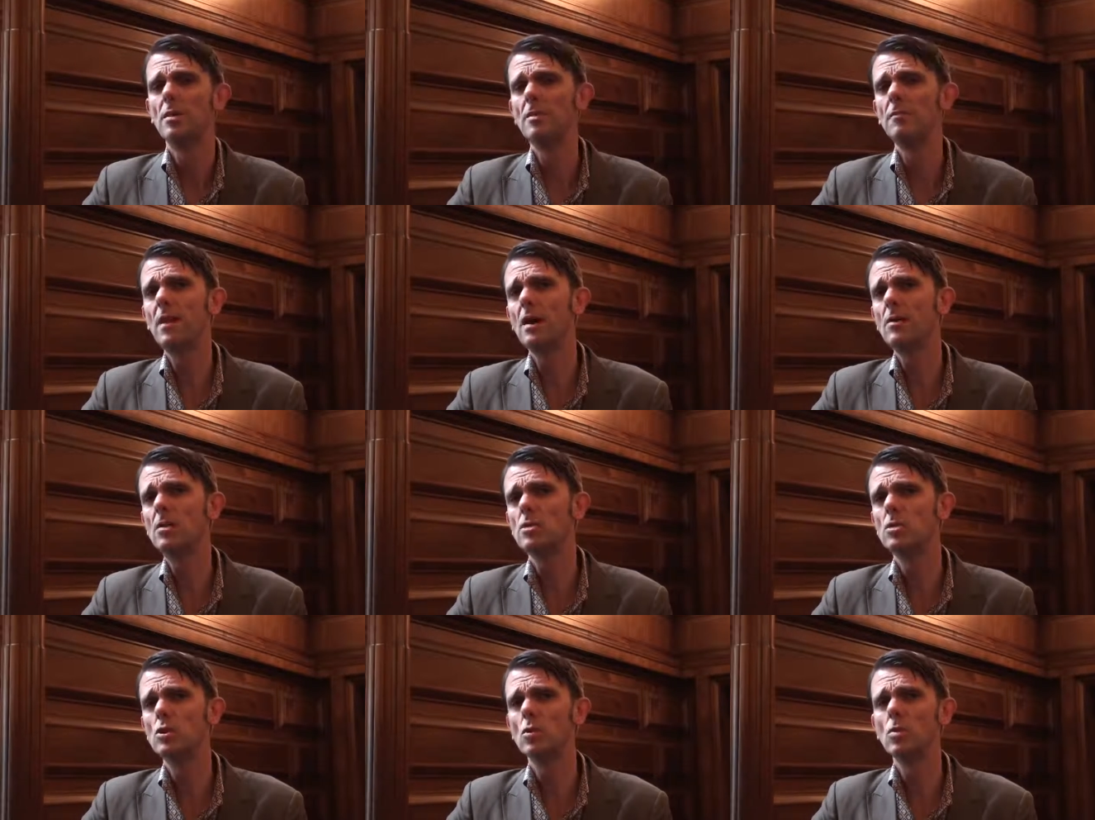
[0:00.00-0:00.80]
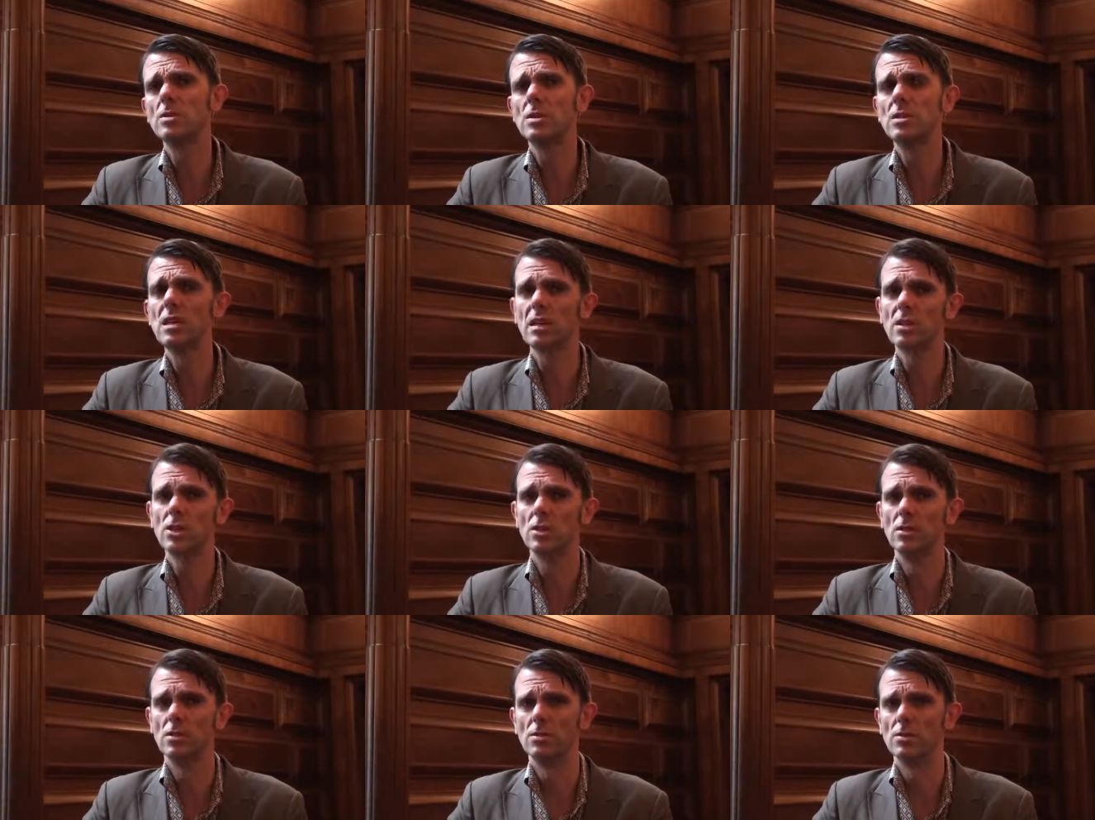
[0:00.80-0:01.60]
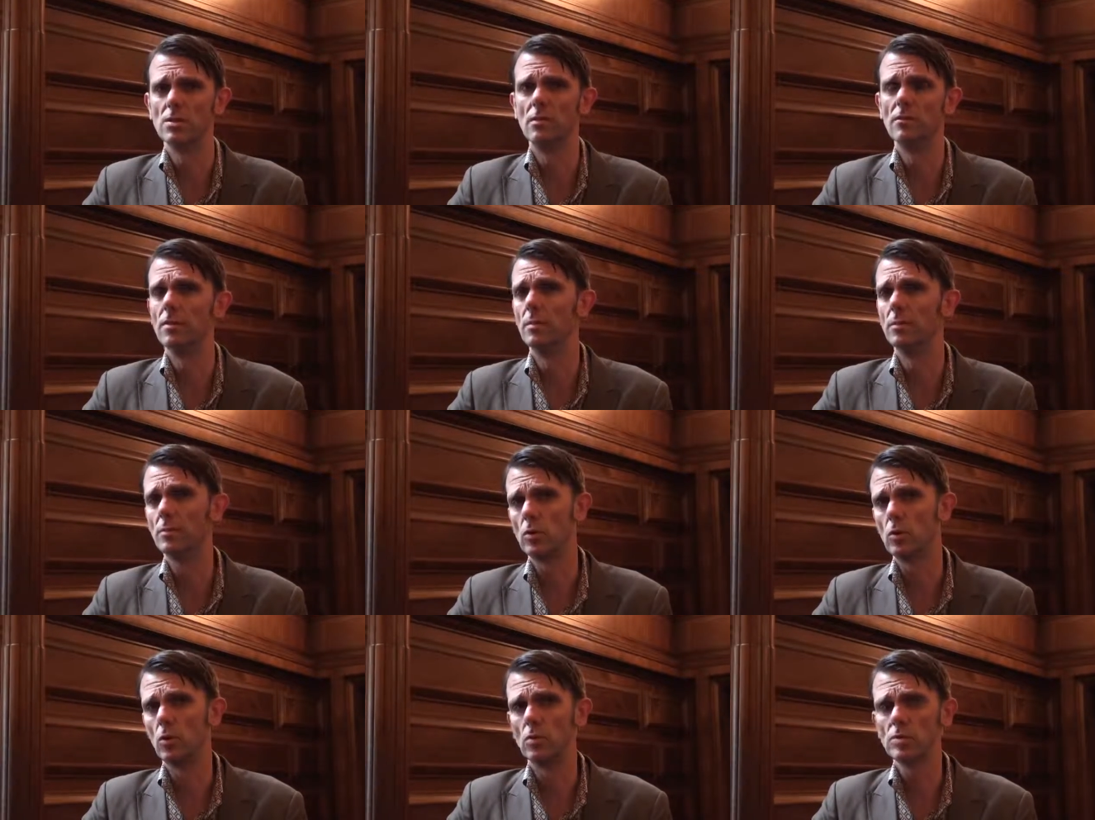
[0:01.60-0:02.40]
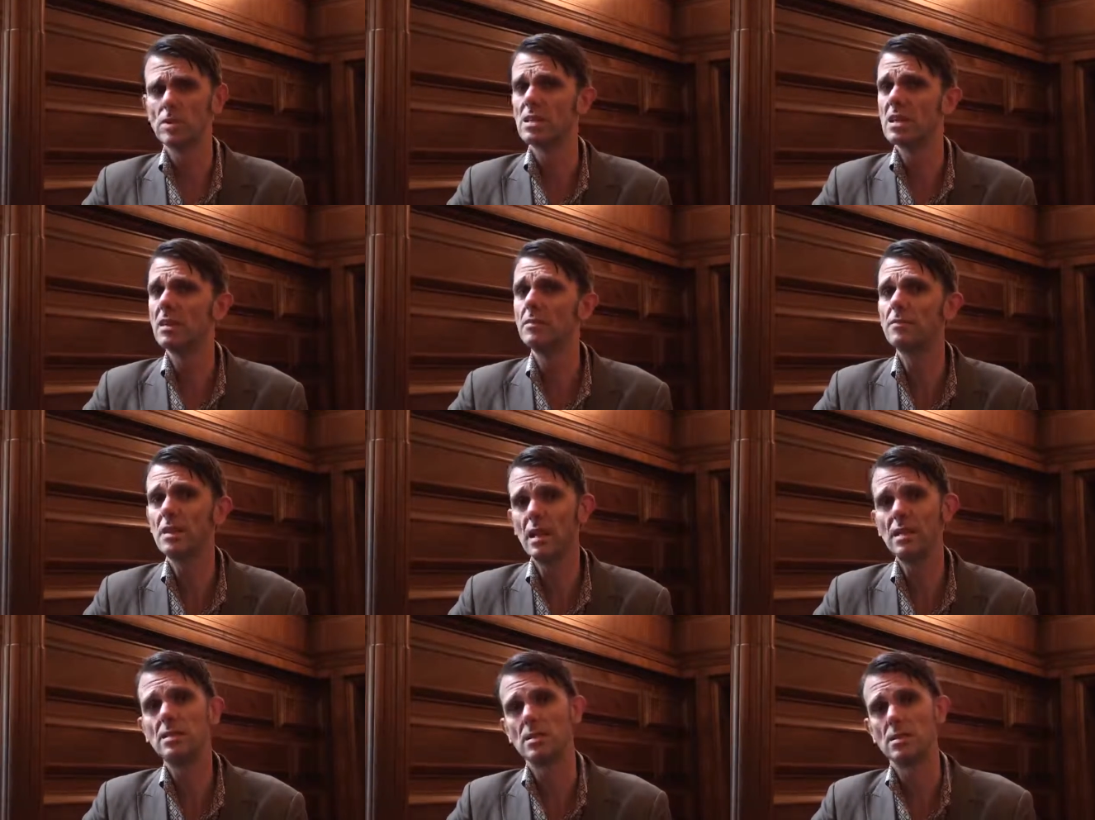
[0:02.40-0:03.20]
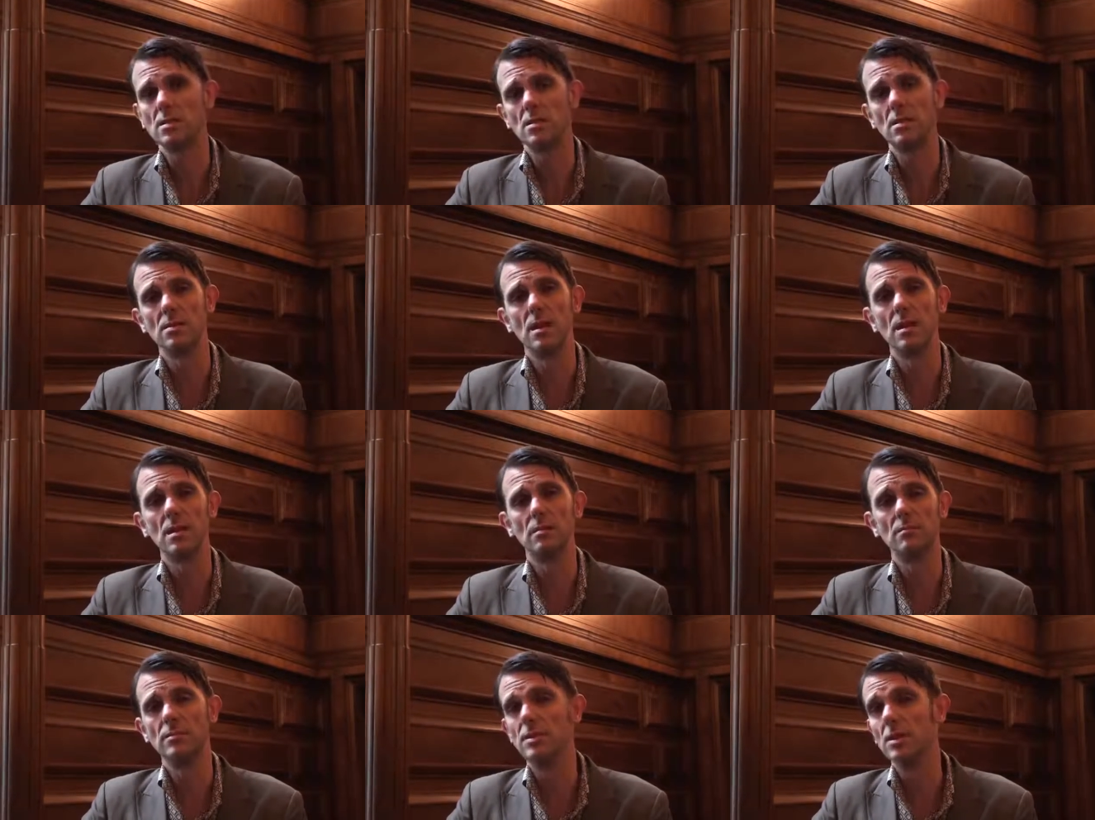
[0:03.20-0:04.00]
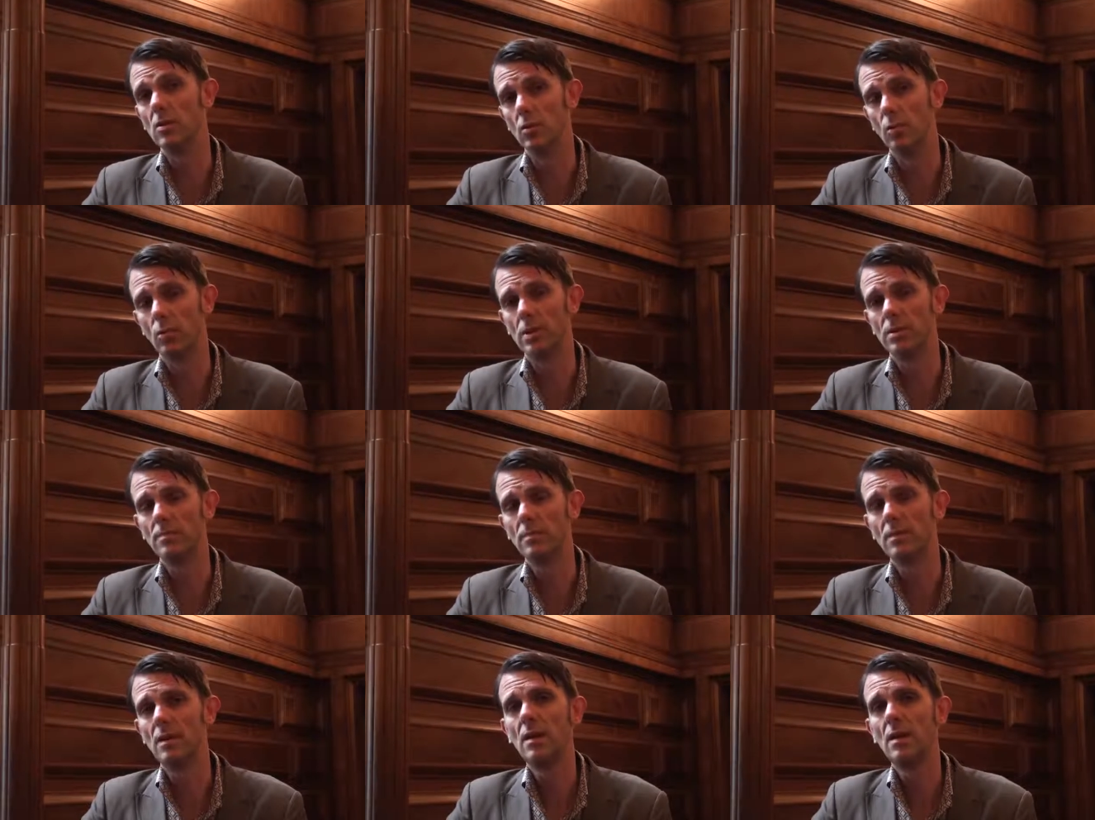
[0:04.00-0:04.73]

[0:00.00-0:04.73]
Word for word: and the various jurisdictions of the courts, the kind of cases that they deal with.